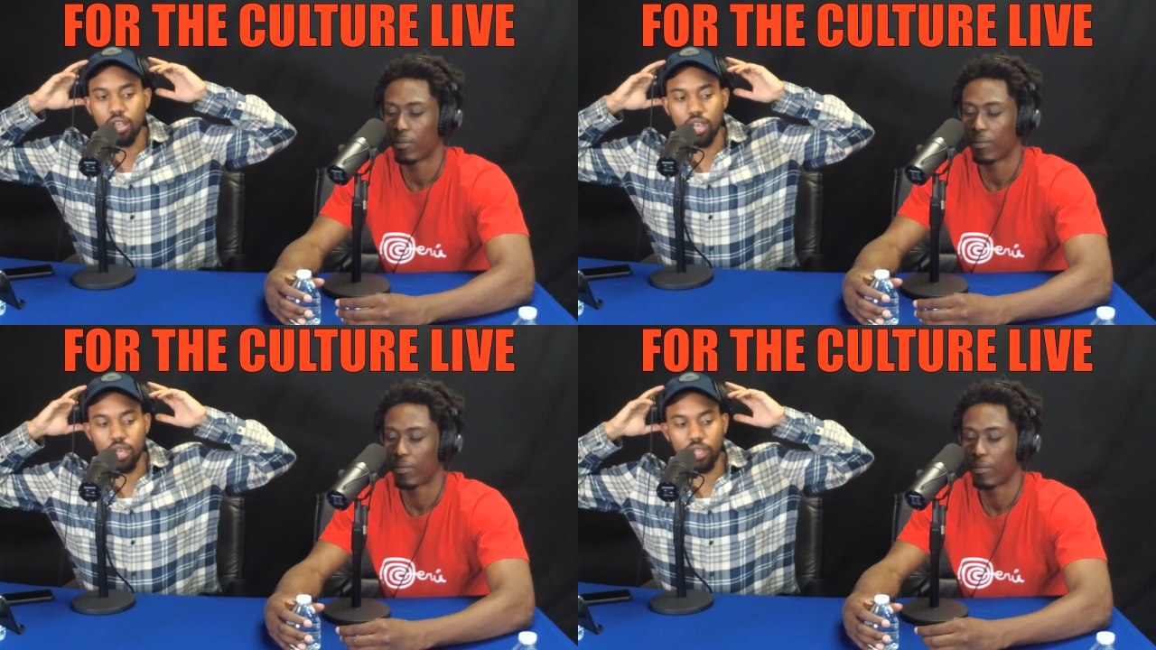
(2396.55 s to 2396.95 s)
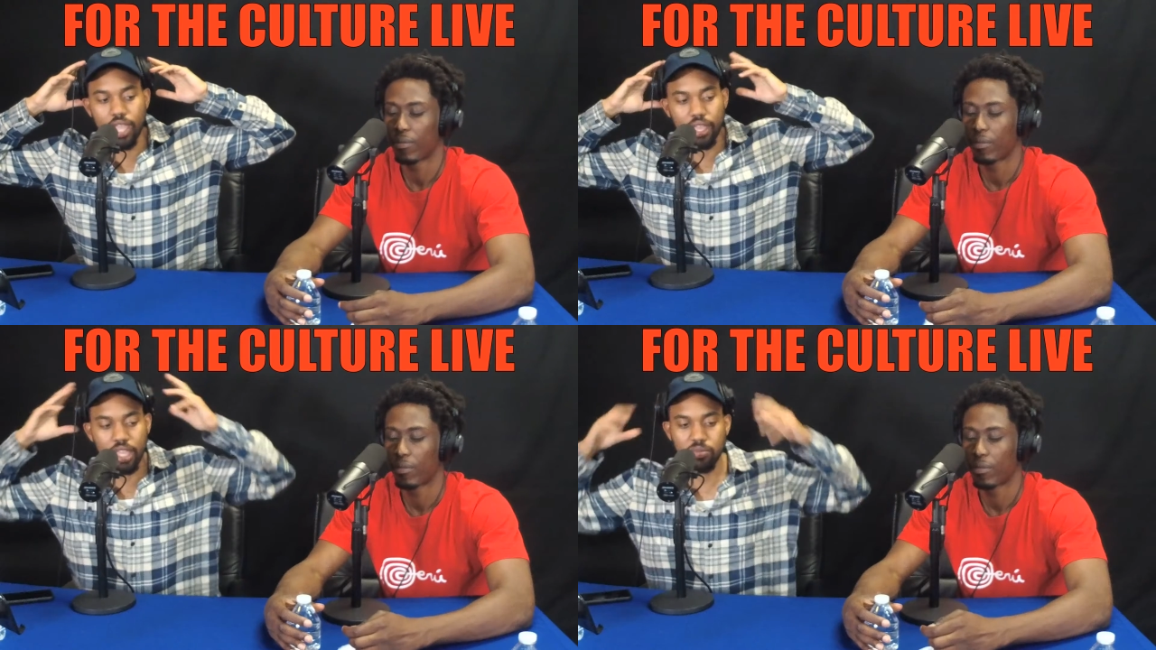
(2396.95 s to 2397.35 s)
Speaker 1: Uh,
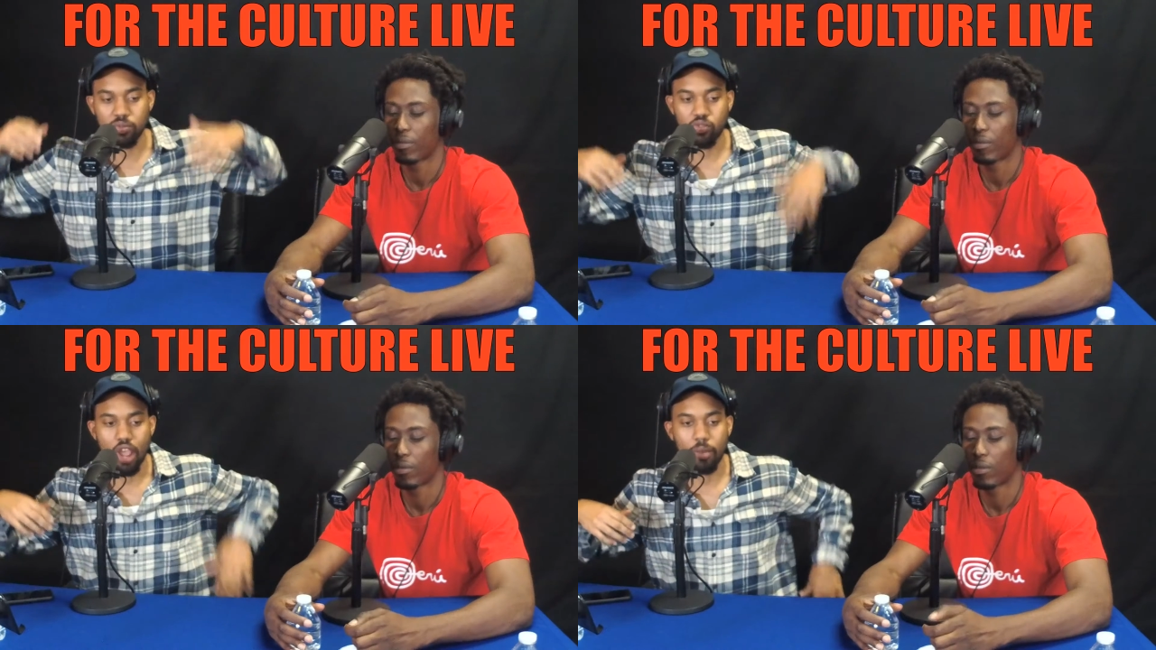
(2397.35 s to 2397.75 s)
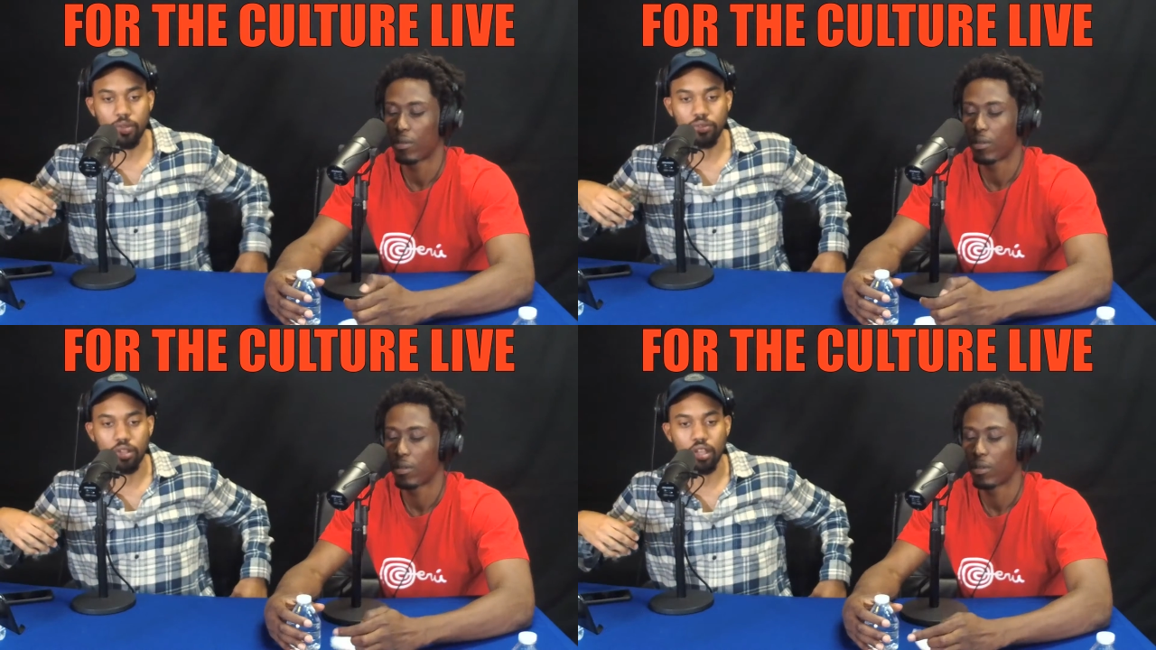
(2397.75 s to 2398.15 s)
yeah, keep
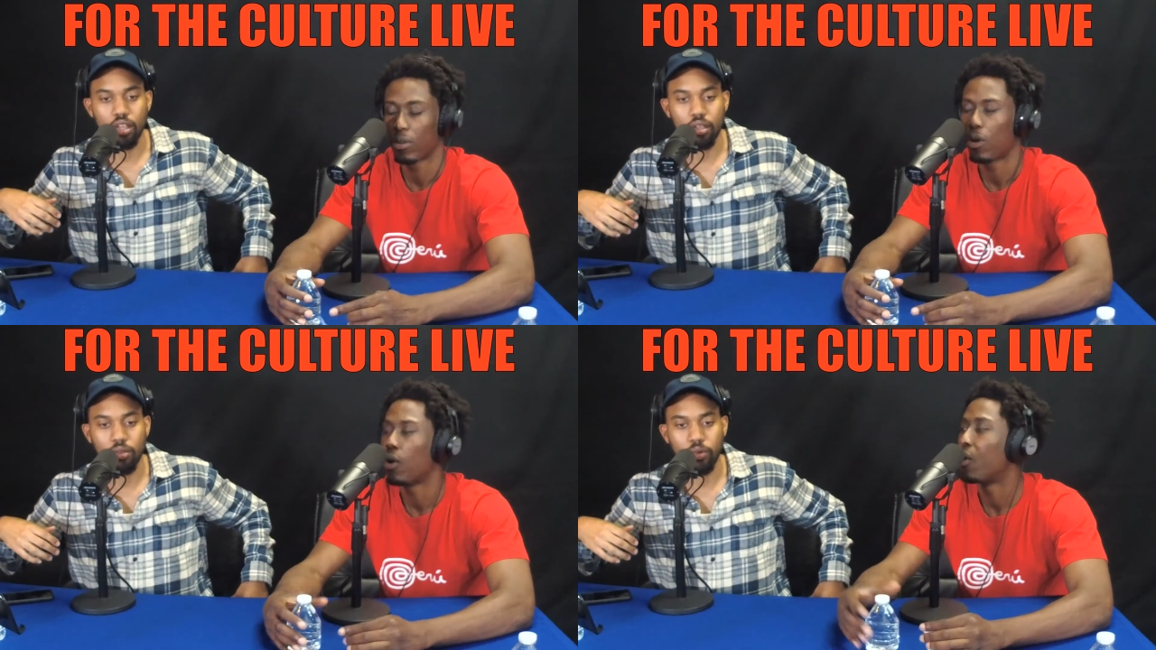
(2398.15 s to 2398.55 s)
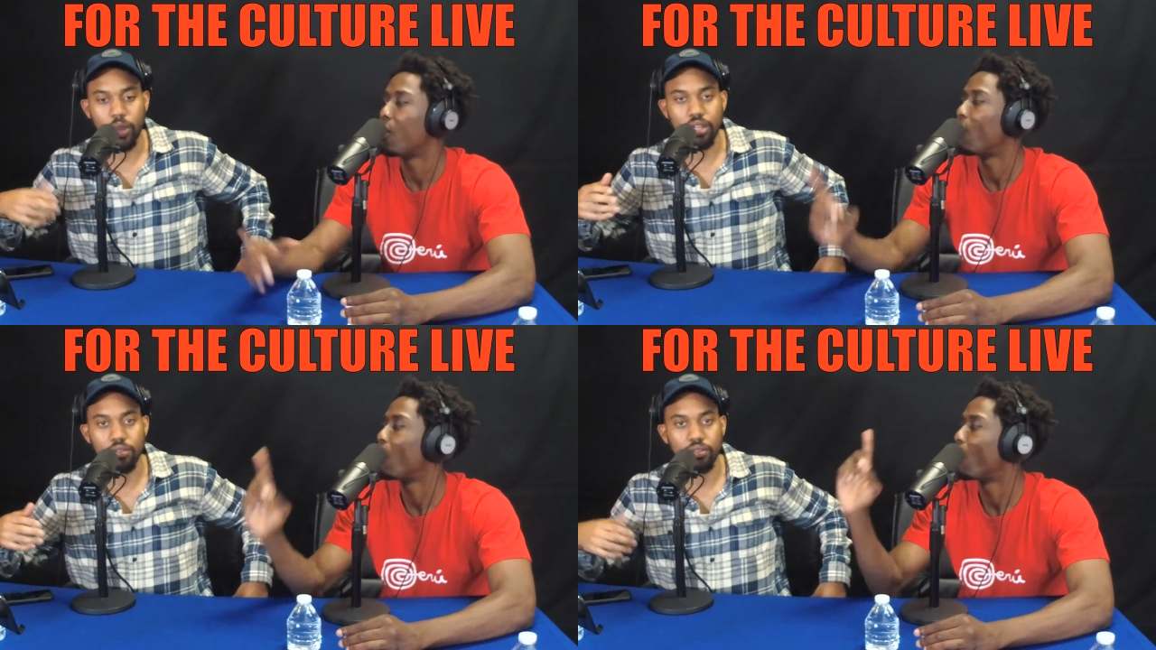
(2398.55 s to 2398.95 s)
subscribing, uh,
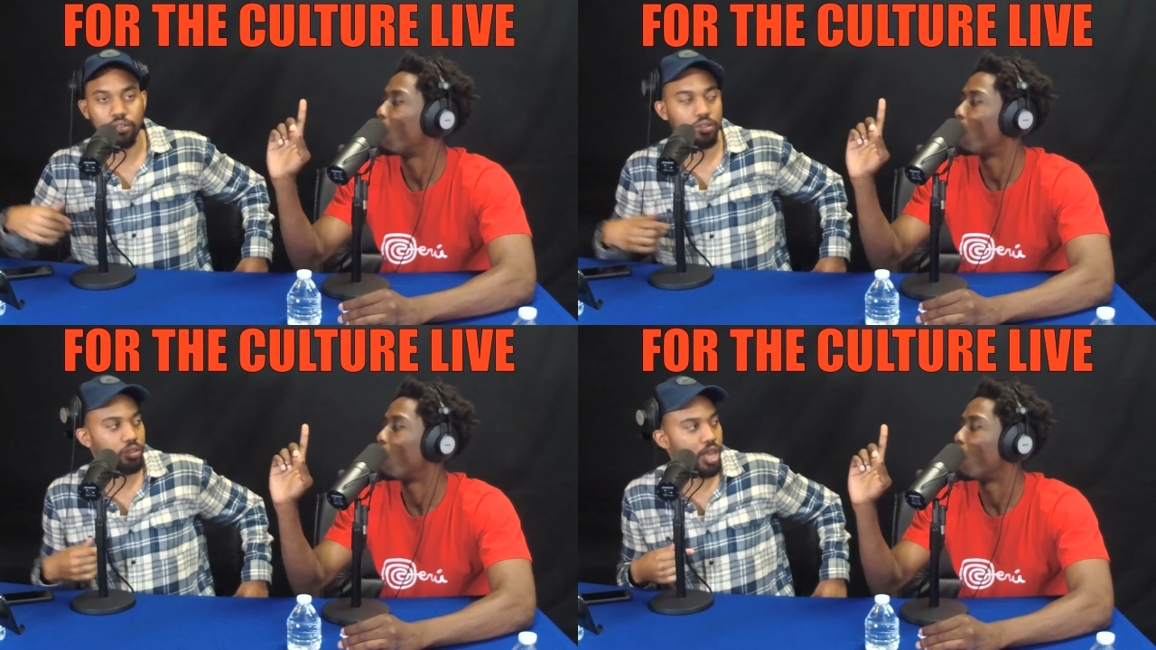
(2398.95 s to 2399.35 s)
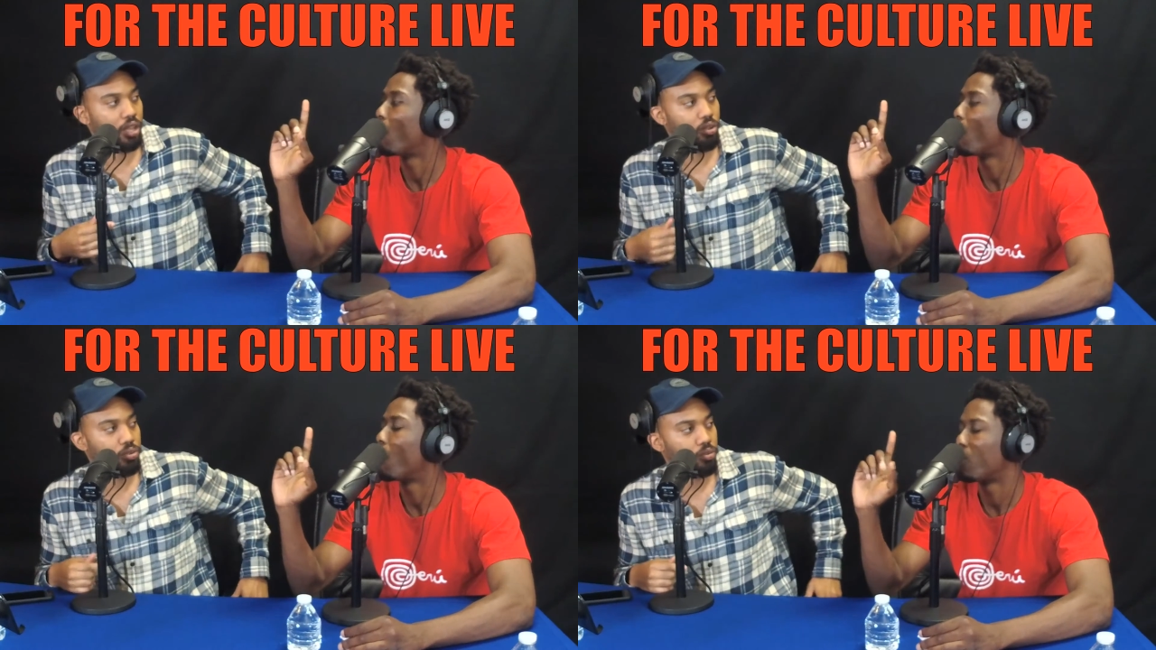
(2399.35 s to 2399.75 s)
rating,
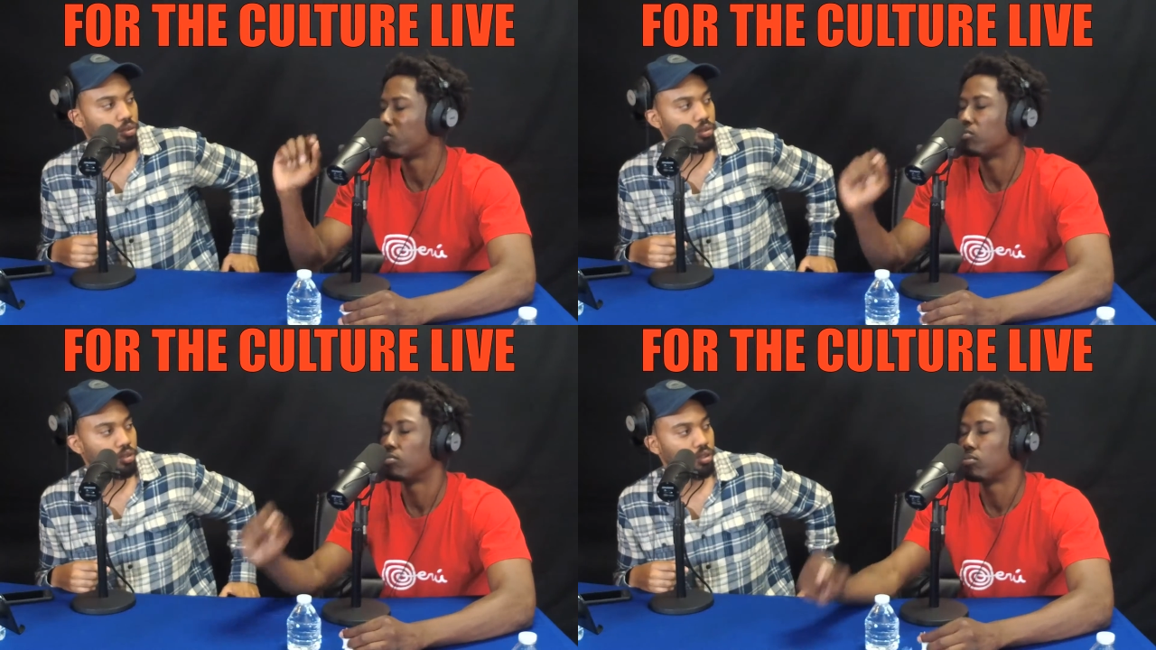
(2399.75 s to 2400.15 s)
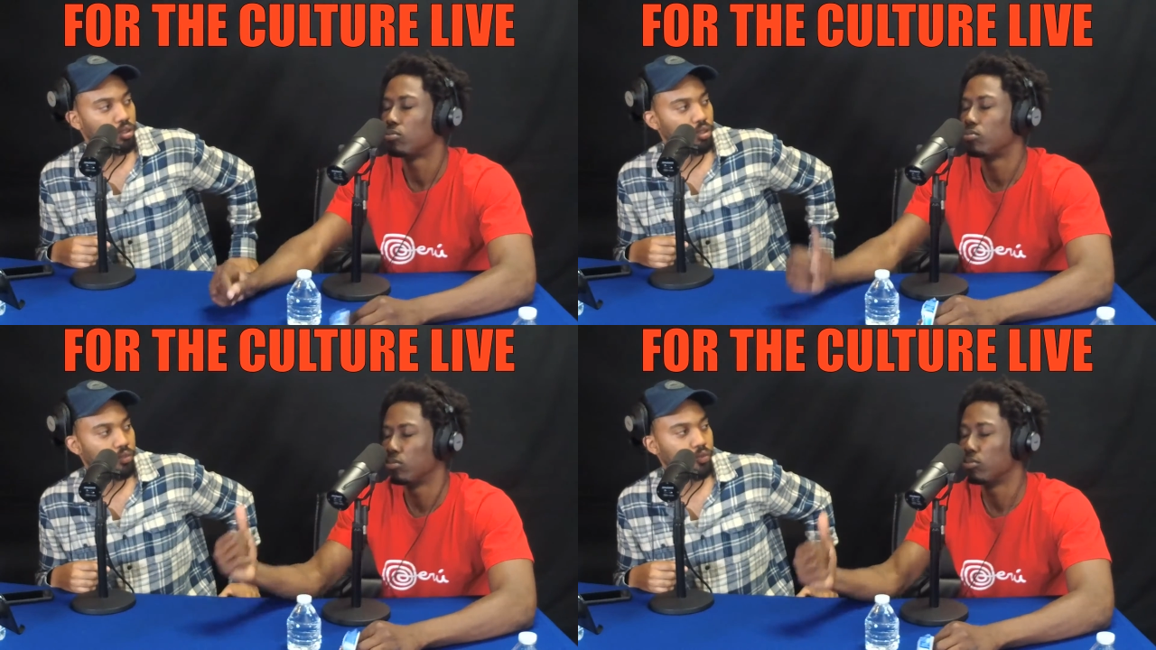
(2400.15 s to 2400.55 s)
downloading
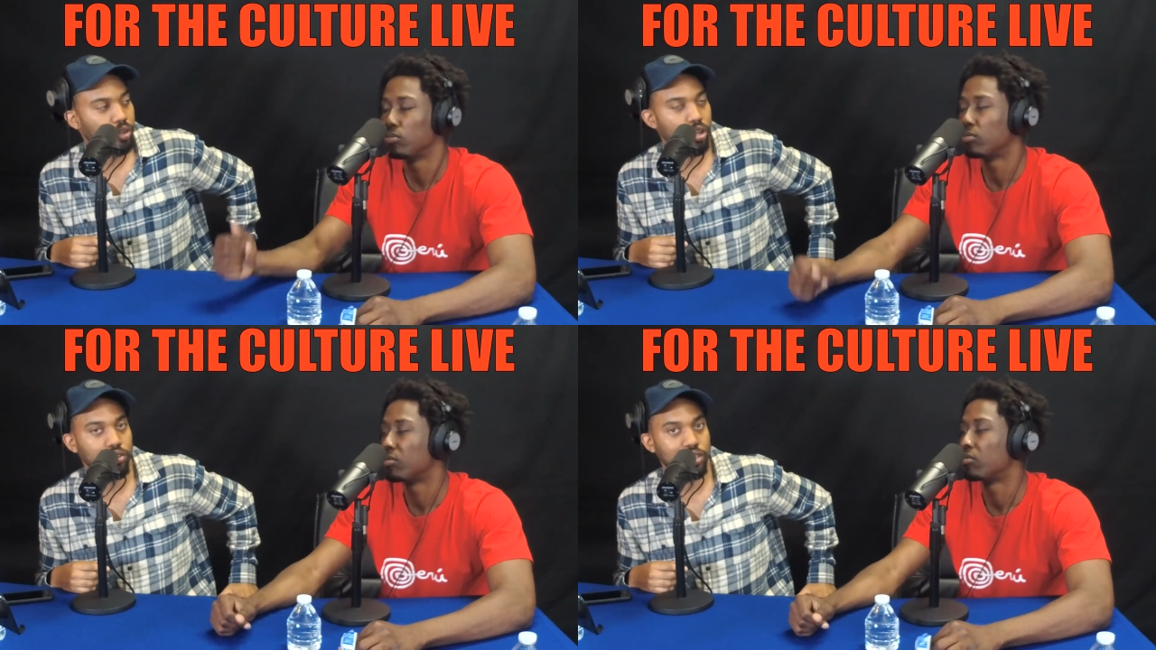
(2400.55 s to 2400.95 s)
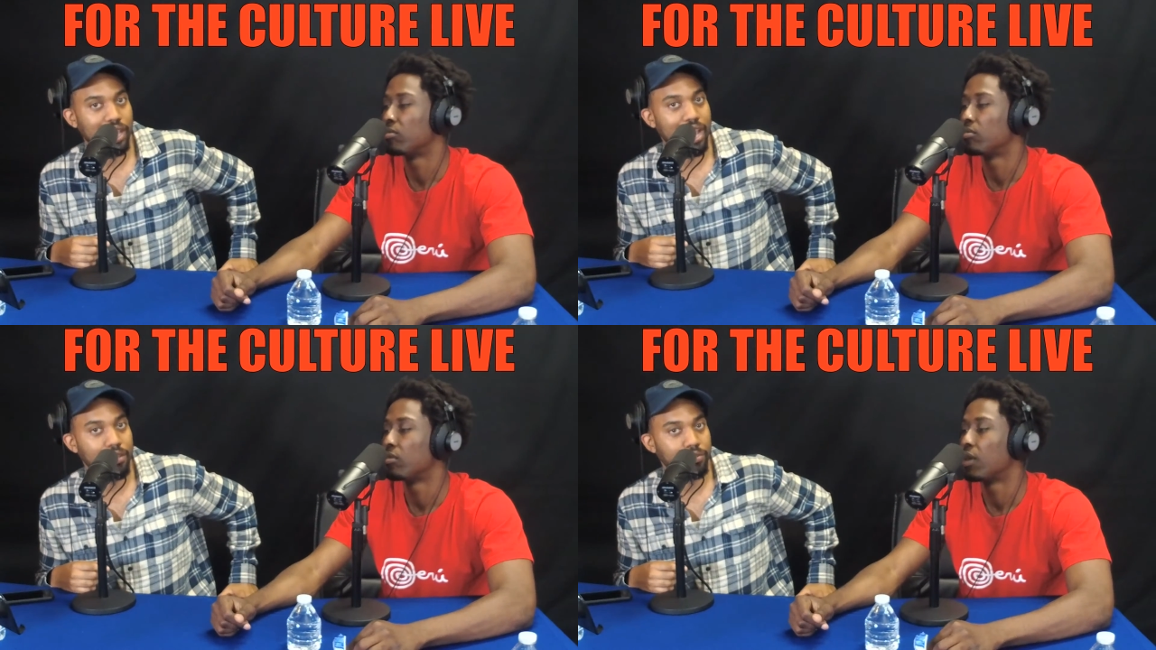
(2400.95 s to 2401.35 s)
for the culture
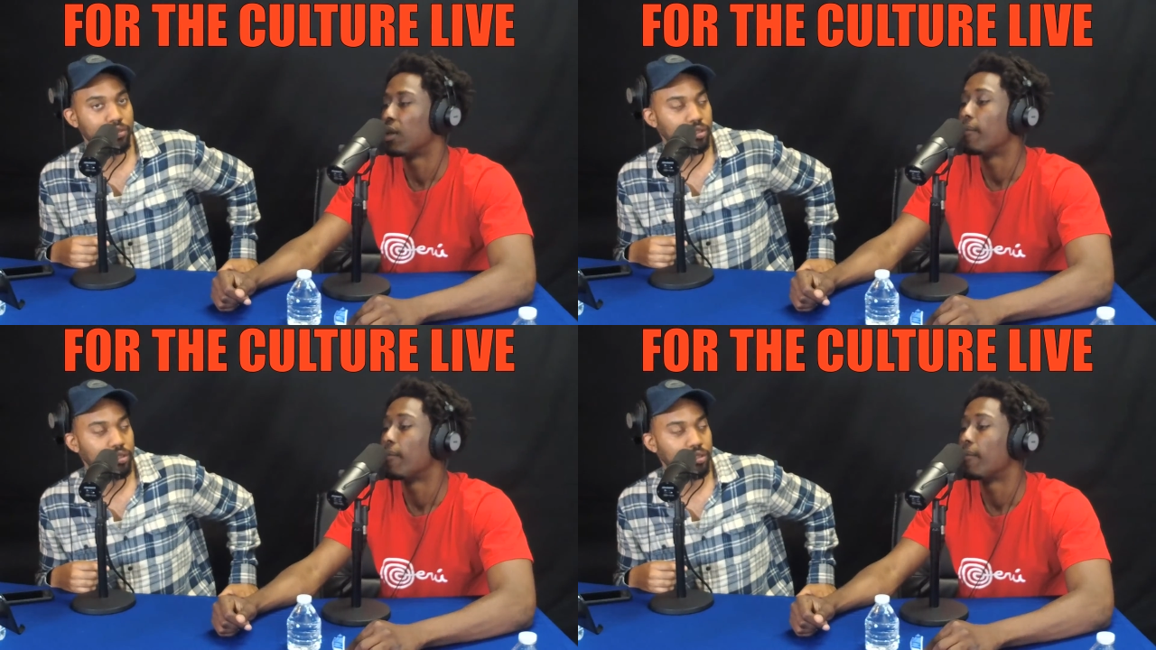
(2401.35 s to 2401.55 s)
live.